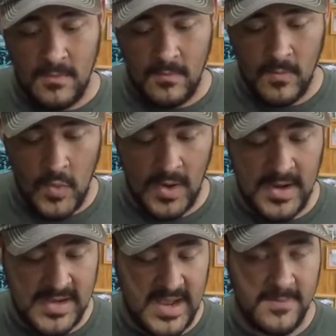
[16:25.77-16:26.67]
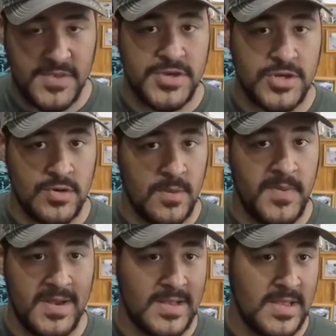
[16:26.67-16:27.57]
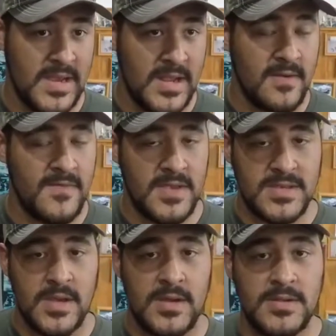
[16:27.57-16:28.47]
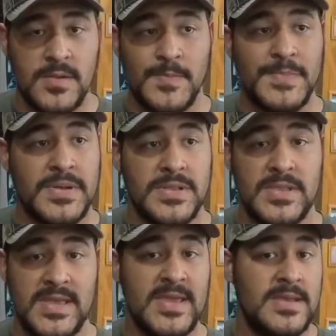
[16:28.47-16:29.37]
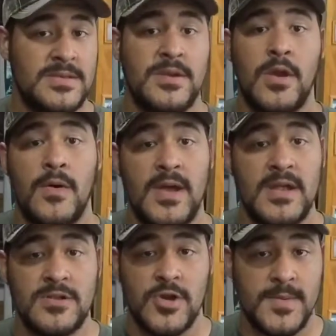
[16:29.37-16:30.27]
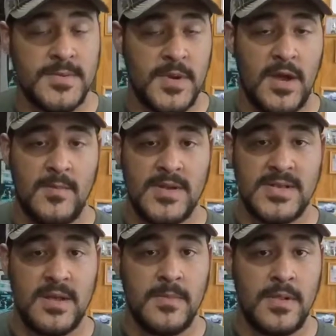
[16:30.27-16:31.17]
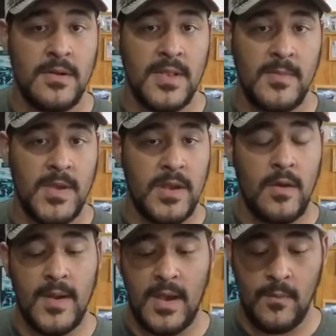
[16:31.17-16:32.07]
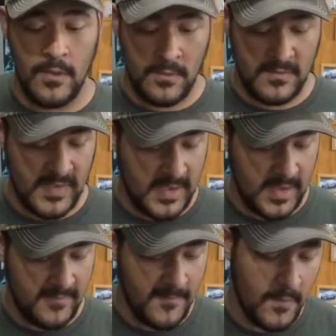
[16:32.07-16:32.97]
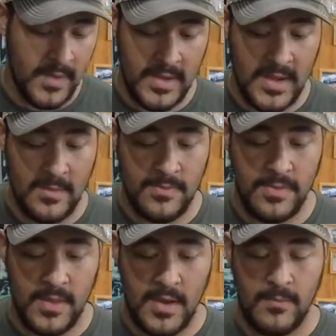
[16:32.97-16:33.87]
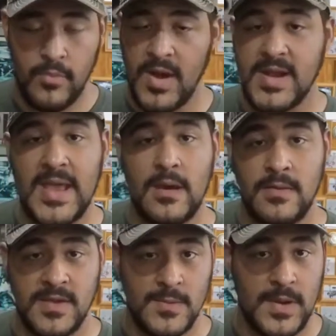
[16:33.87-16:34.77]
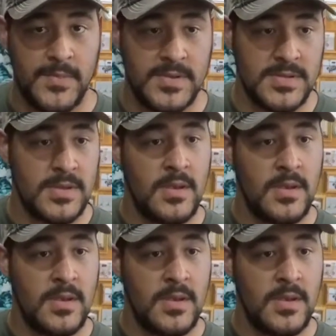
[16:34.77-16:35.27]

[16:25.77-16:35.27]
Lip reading: more in-depth strip and cleaning of these guns, please go ahead and drop some comments down below. Let me know, and I will take a full in-depth breakdown on these weapons.